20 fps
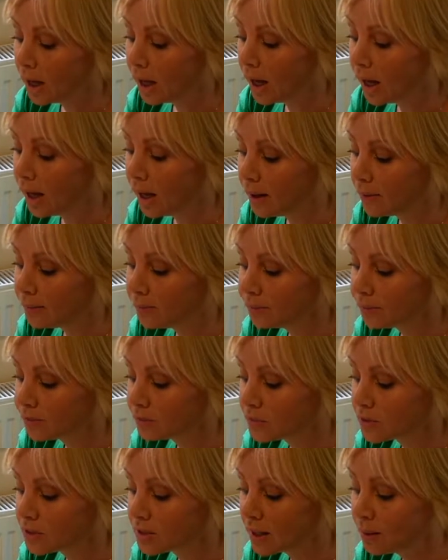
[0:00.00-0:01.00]
And
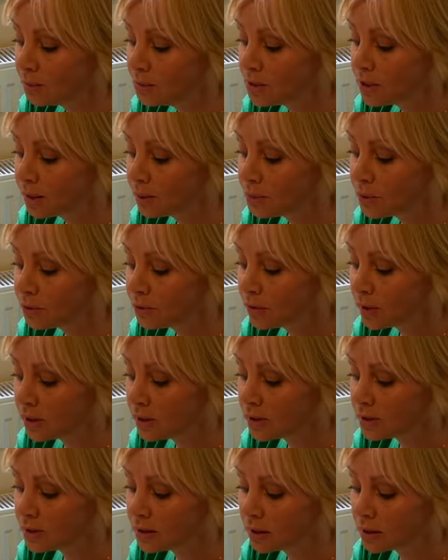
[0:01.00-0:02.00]
sometimes
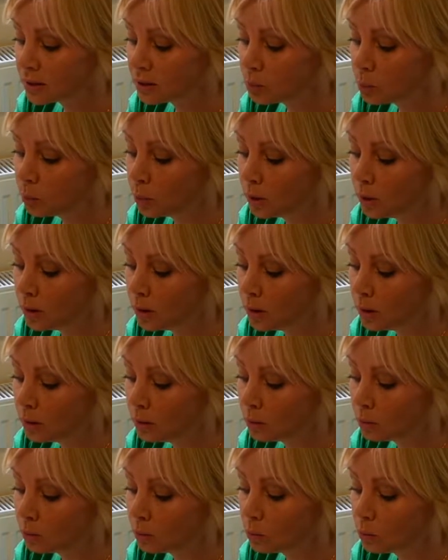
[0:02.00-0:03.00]
things that
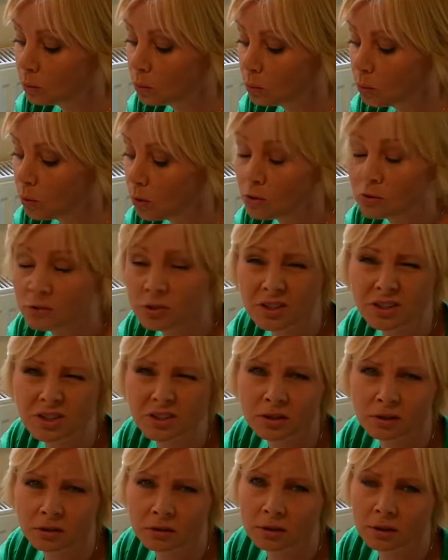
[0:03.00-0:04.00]
we want
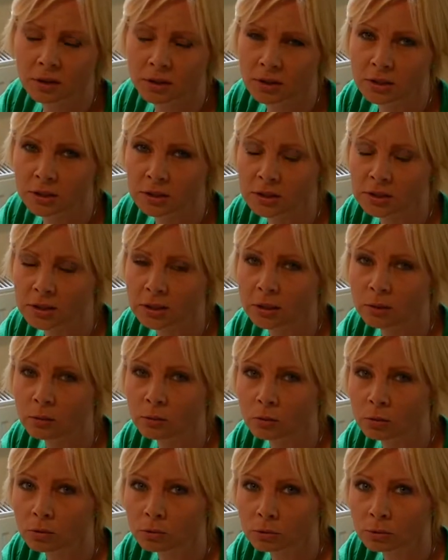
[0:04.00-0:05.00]
is not necessarily
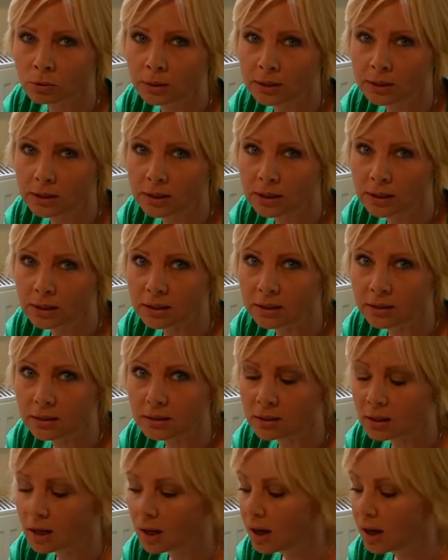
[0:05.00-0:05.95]
what we need.